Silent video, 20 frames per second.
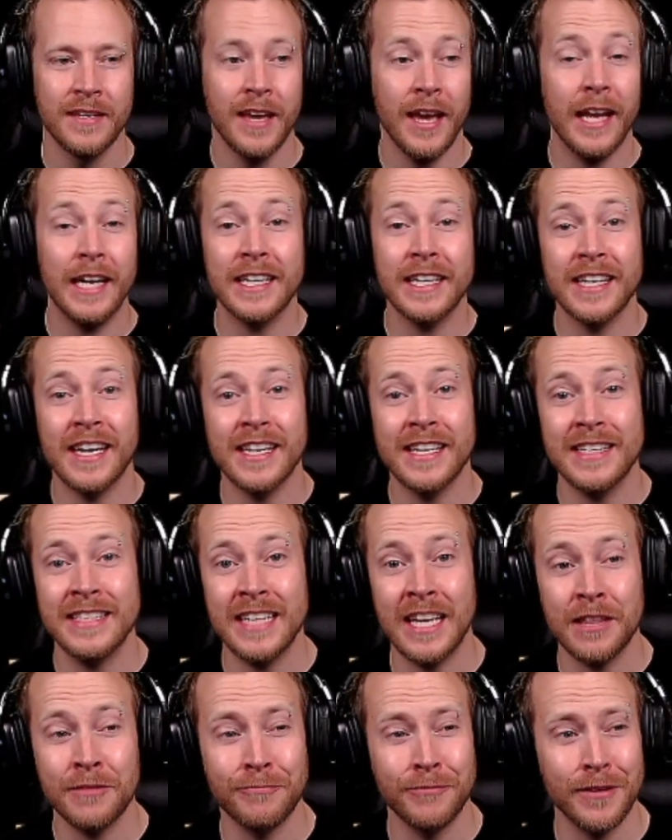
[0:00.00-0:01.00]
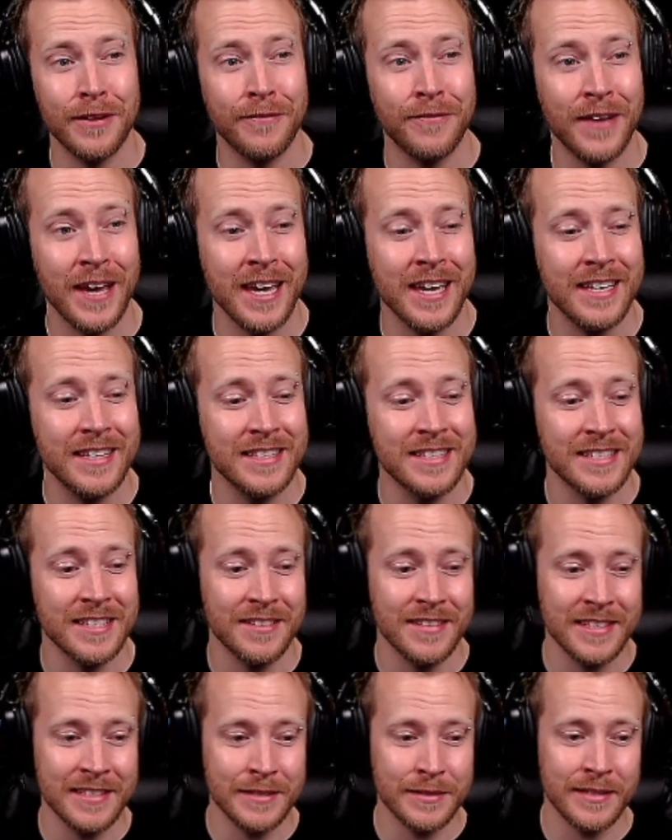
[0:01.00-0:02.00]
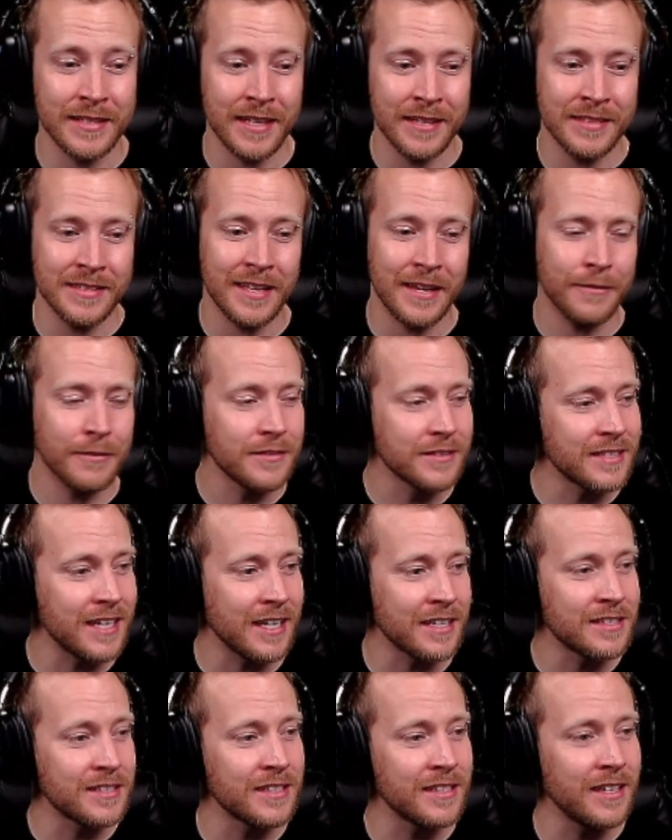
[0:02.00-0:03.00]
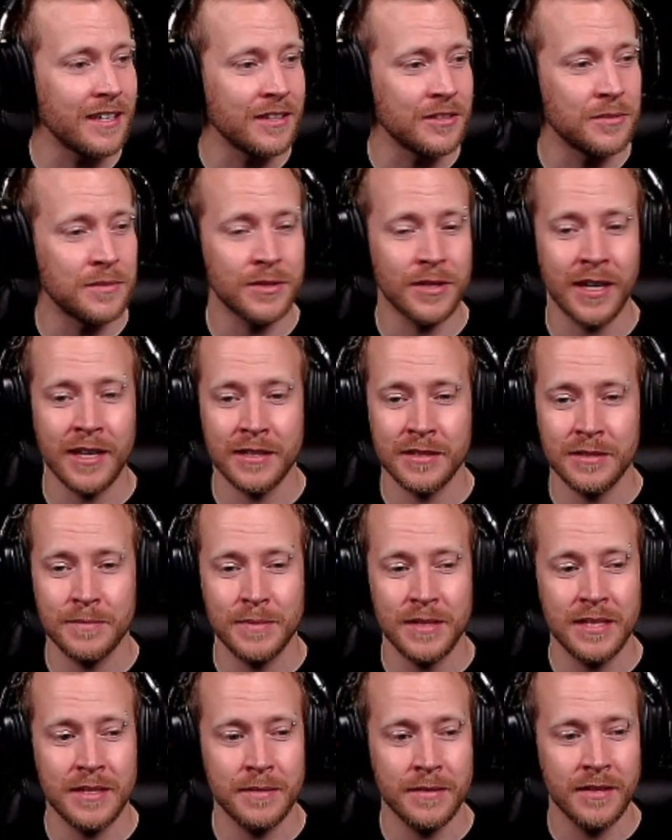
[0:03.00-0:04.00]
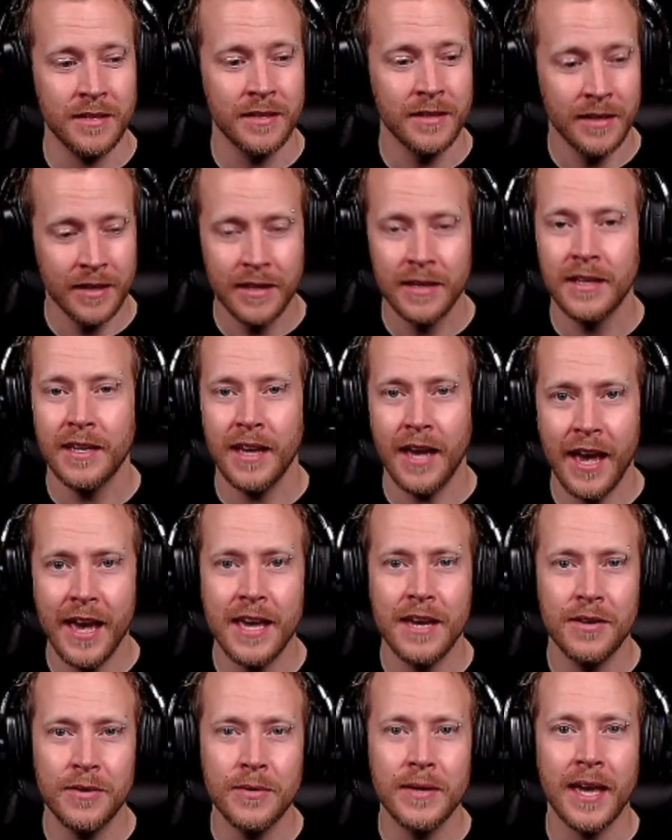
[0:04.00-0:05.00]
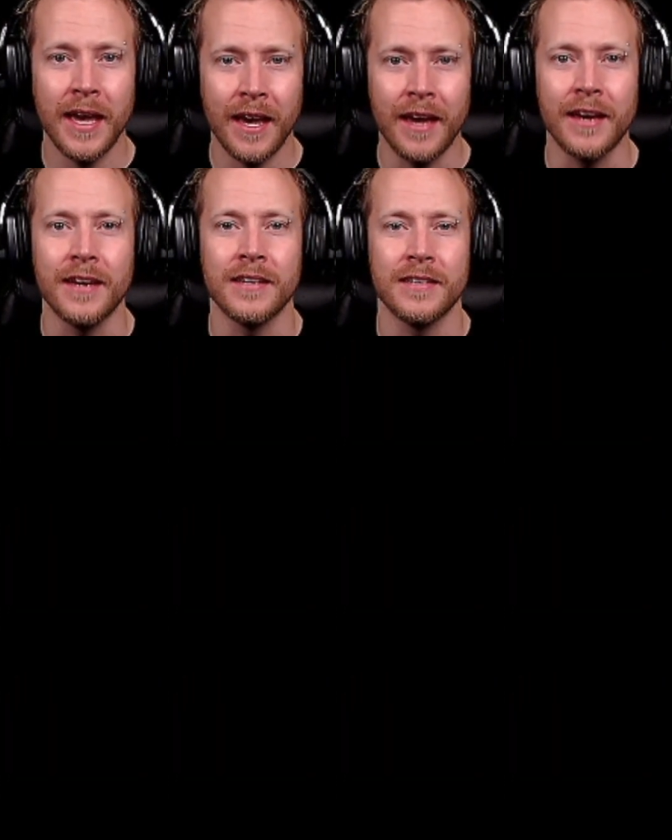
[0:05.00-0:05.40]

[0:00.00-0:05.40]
And I got a death for the fans! So this, this level is actually on track to being a-okay.